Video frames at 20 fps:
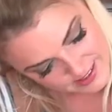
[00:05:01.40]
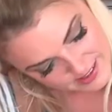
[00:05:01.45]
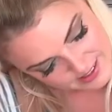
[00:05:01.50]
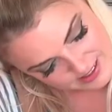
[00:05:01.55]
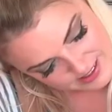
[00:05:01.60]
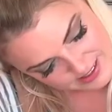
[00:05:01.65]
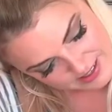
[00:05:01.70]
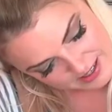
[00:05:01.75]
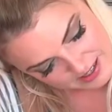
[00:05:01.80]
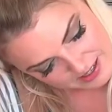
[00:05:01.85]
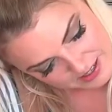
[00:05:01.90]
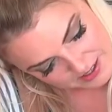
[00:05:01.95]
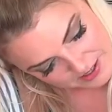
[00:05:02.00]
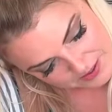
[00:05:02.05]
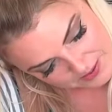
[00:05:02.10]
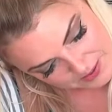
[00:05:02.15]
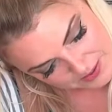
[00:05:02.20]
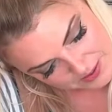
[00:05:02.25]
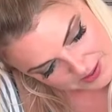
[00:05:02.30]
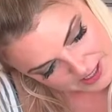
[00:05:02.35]
That's kind of
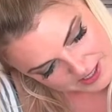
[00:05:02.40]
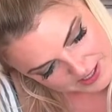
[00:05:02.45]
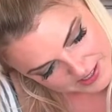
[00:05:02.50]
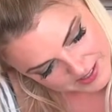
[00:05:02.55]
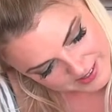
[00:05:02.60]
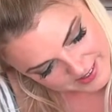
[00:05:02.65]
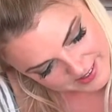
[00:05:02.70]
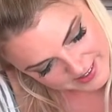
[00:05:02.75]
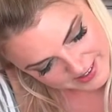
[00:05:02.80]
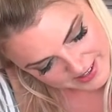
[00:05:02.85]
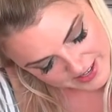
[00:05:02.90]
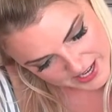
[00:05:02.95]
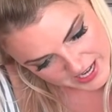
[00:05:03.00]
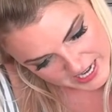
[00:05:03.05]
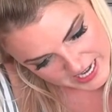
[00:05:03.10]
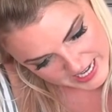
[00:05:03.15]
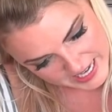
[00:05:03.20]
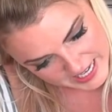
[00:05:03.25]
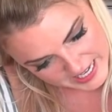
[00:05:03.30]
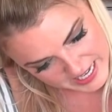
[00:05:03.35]
cool.
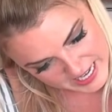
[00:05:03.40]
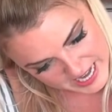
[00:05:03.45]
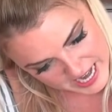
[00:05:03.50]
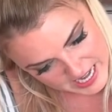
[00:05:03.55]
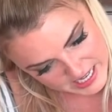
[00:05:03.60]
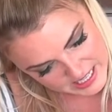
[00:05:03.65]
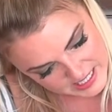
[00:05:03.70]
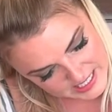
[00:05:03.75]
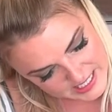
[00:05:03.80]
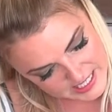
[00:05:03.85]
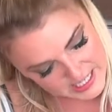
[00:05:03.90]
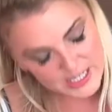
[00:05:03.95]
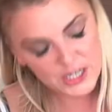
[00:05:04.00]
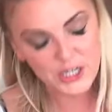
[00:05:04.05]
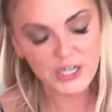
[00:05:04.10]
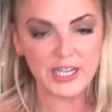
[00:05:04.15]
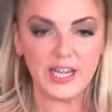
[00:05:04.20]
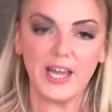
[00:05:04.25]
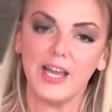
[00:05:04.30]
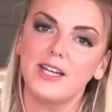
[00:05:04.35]
He had a dinner.
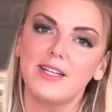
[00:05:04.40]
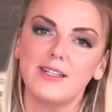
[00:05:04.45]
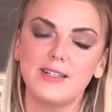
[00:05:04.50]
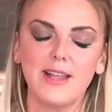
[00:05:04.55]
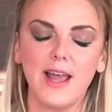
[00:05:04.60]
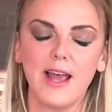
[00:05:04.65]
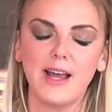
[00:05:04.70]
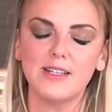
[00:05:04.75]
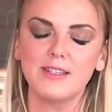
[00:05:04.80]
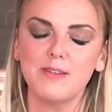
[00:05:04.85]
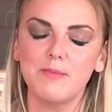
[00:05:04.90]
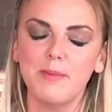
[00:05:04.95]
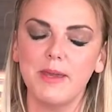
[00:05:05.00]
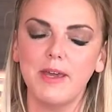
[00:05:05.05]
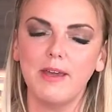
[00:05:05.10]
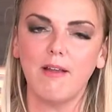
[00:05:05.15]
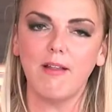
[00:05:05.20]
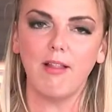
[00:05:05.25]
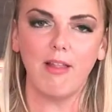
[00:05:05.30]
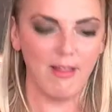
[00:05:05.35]
He had his last
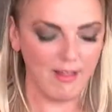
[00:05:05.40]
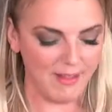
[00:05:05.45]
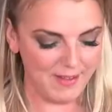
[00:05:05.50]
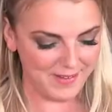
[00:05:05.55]
meal.